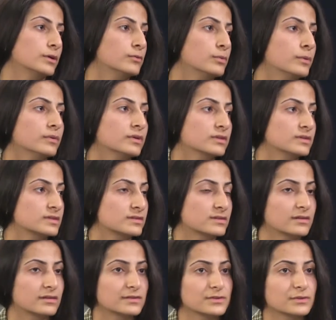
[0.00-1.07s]
If we will
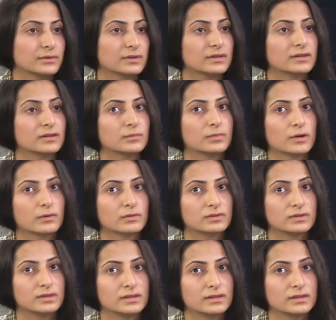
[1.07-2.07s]
start talking about